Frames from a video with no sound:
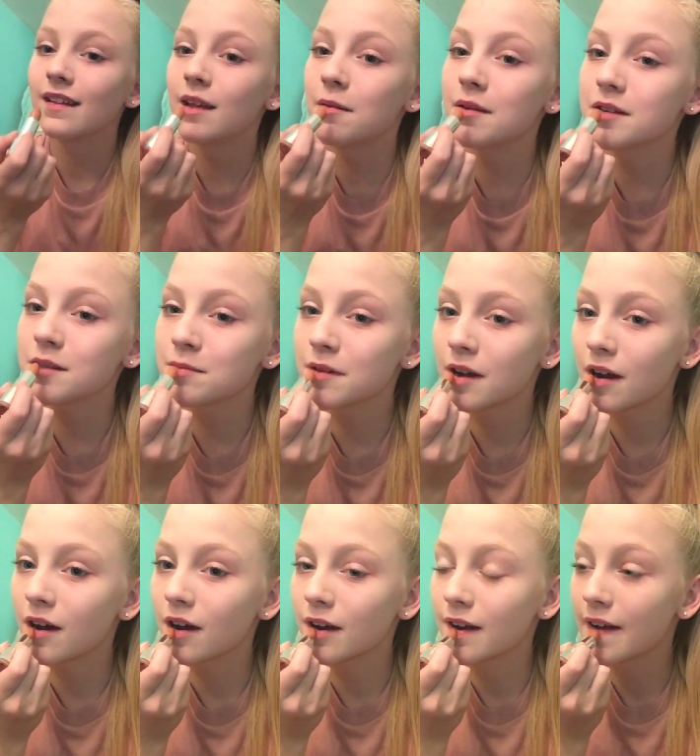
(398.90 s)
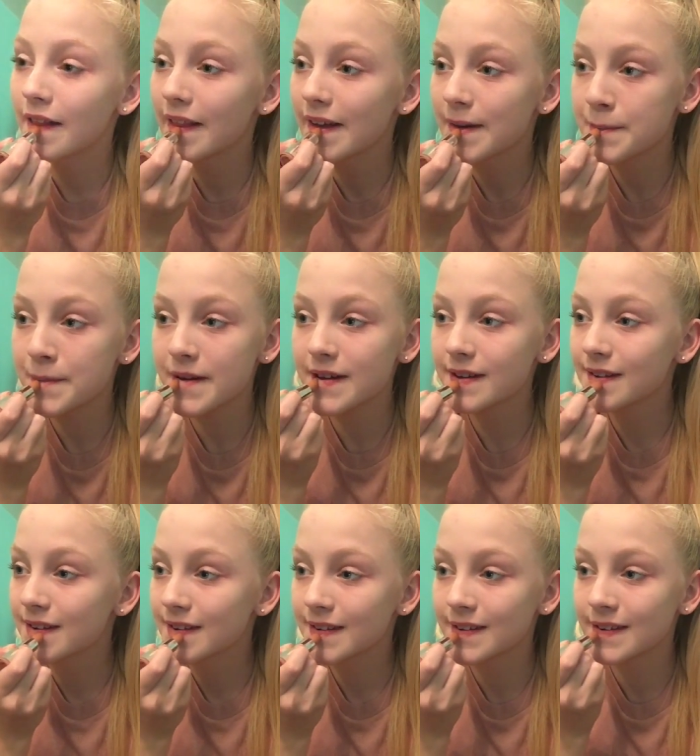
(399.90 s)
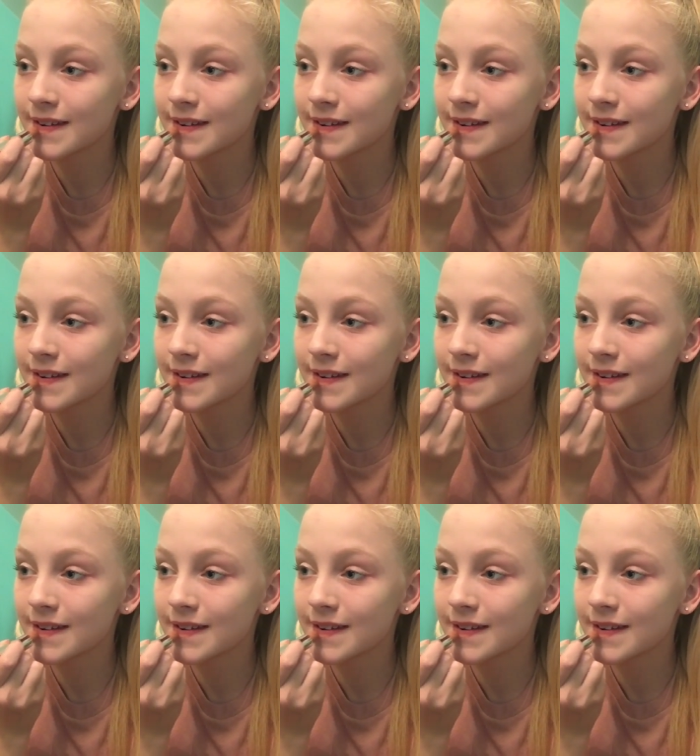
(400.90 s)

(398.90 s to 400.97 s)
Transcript: Let me just put it on a little bit.